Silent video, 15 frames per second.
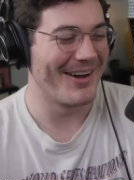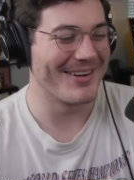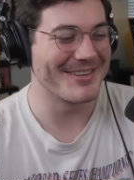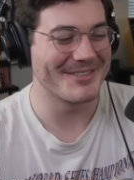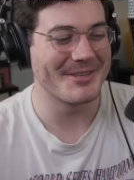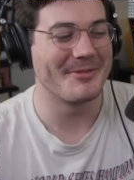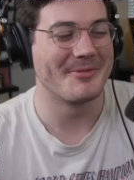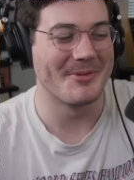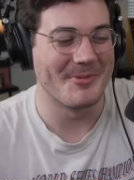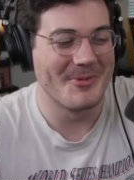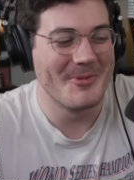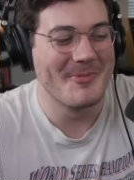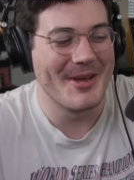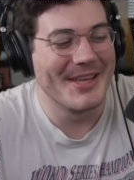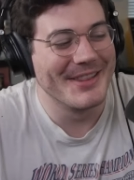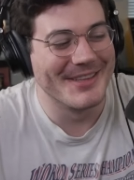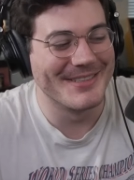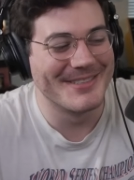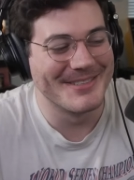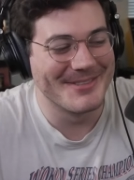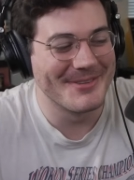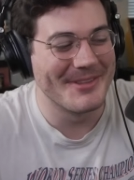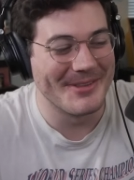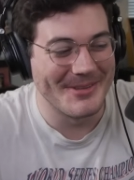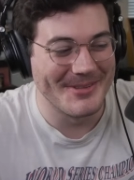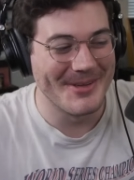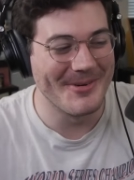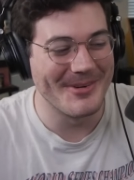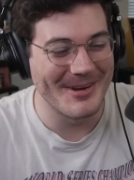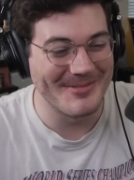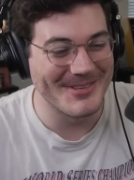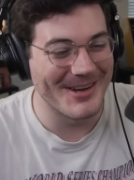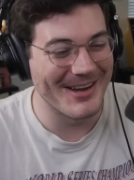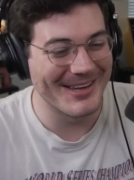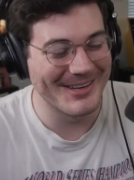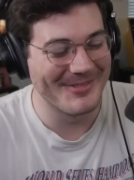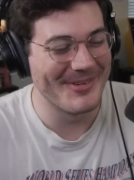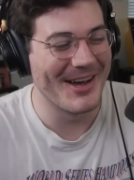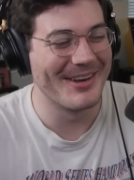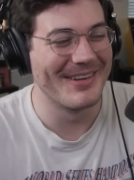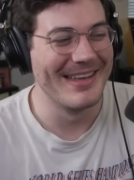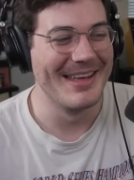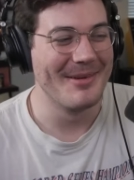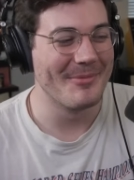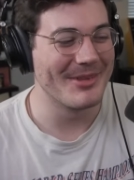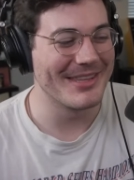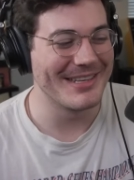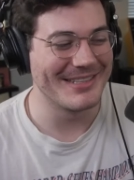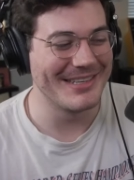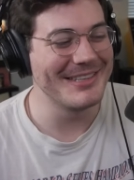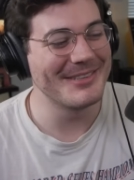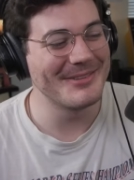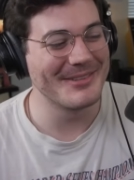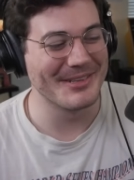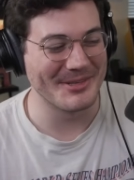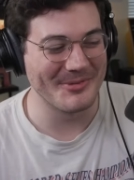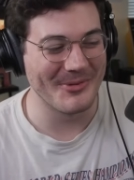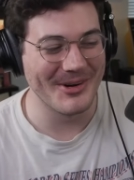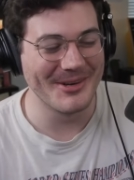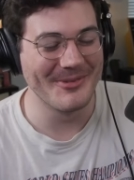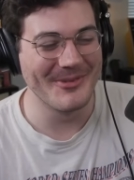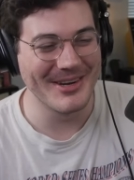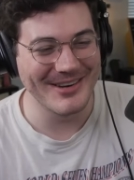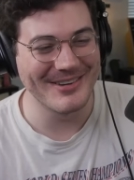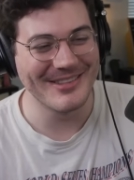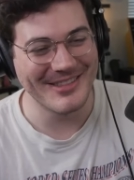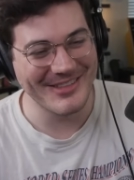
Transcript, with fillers: Honestly, if the roommate listens to it, they'll know what I'm talking about. But they did do this one weird